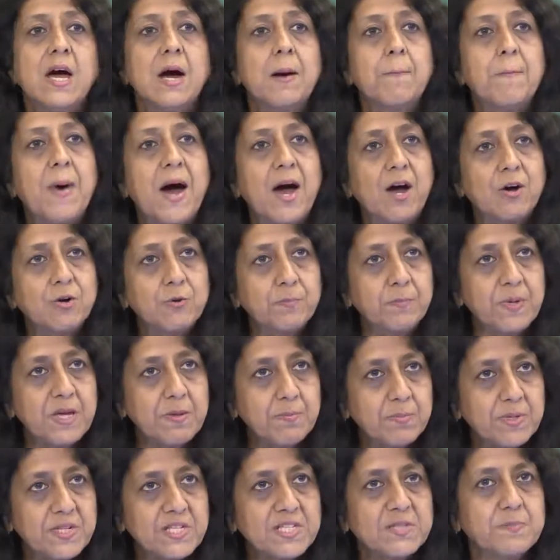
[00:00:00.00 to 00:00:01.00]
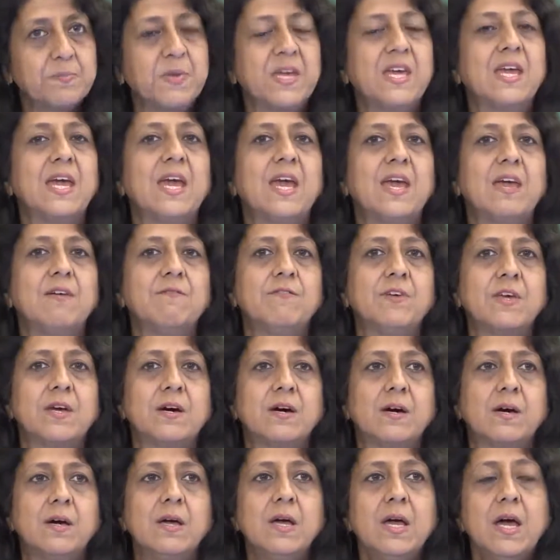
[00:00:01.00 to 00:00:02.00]
about people's
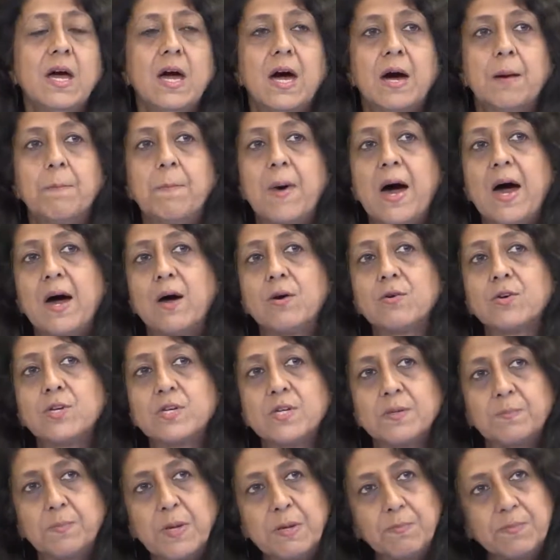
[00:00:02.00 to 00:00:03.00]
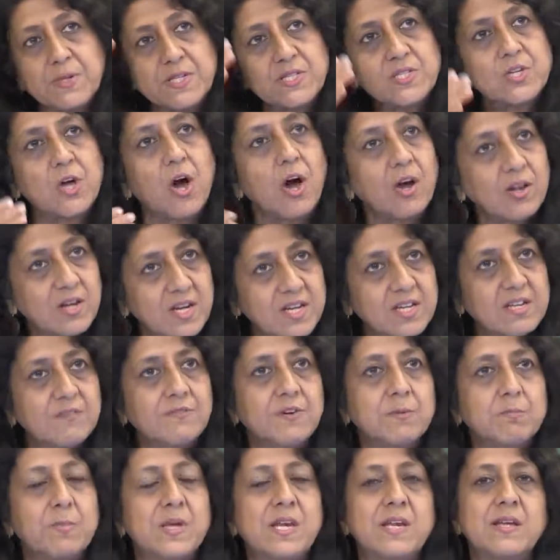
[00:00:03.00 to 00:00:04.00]
behavior, about people's
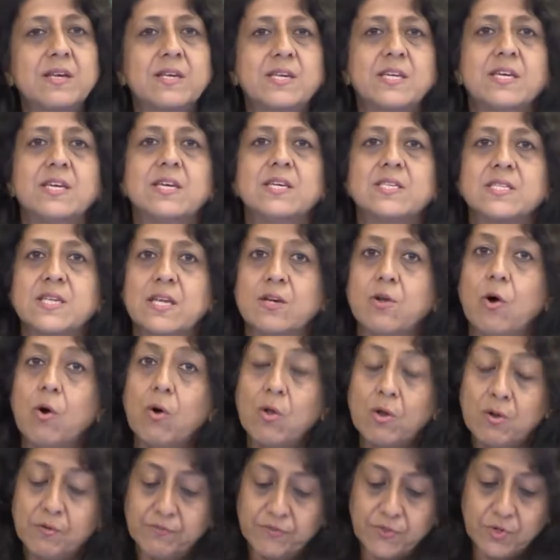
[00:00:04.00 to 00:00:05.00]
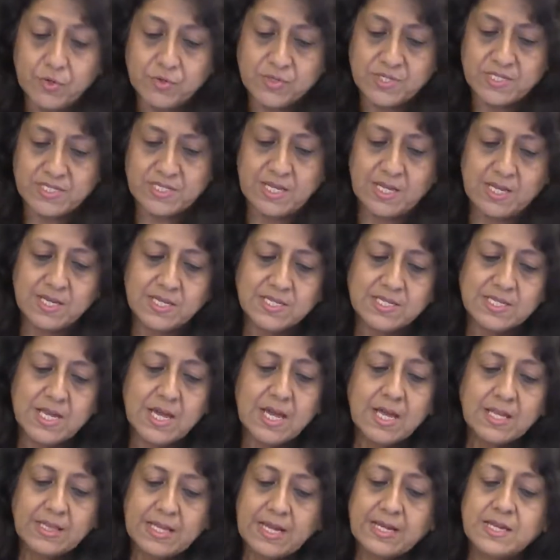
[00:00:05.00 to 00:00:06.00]
cognitive abilities, and all of those things
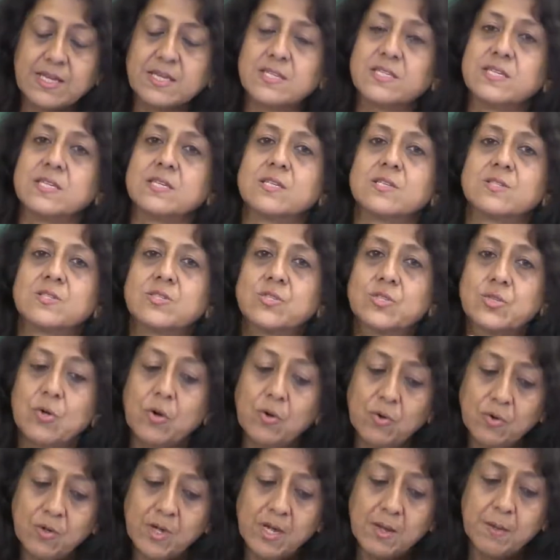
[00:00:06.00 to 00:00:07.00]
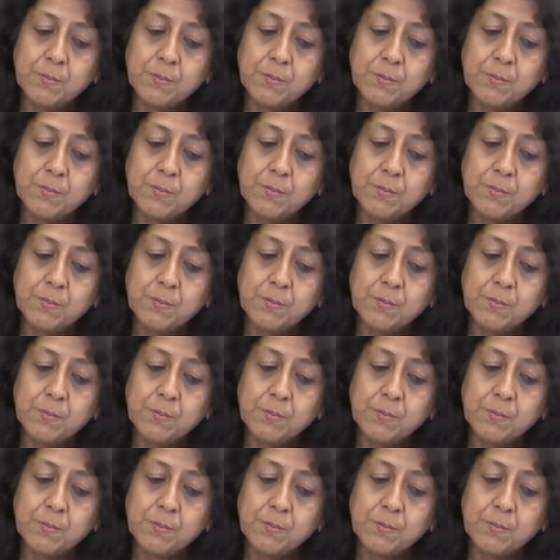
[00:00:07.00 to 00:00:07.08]
that exist. So